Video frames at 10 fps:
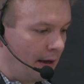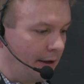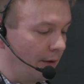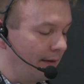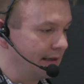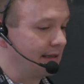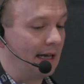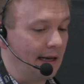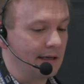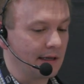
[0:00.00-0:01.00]
You know, this,
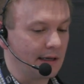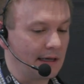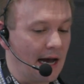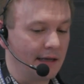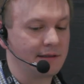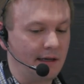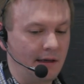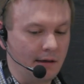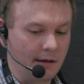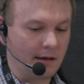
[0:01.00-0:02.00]
it is a
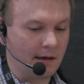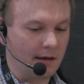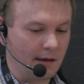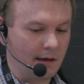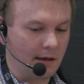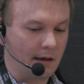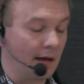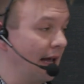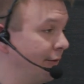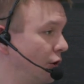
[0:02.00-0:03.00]
constant
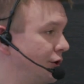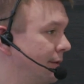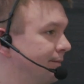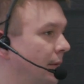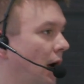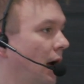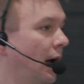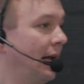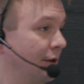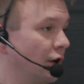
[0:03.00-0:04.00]
evolution
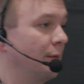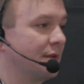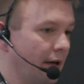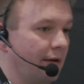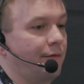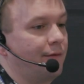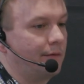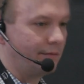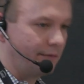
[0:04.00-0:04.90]
uh, in terms of